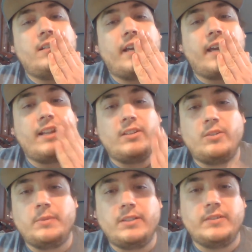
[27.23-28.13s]
I got a
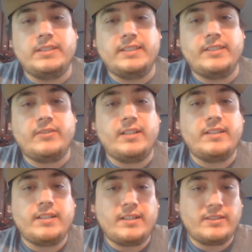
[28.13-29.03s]
little bit of a zit
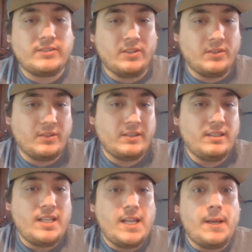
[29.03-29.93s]
right there, so
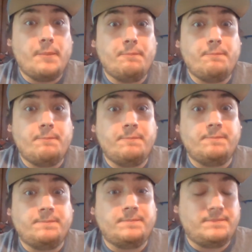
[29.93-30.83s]

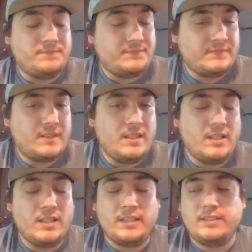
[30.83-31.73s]
mm,
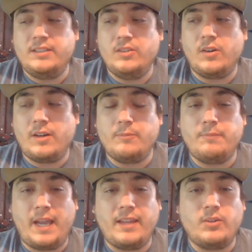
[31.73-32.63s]
yeah, you know how
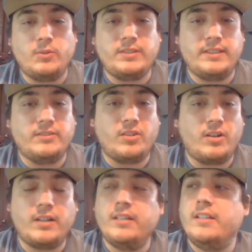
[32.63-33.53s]
bad those things
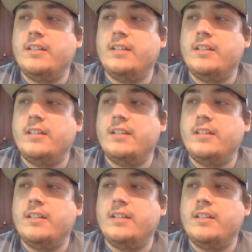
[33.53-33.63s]
are.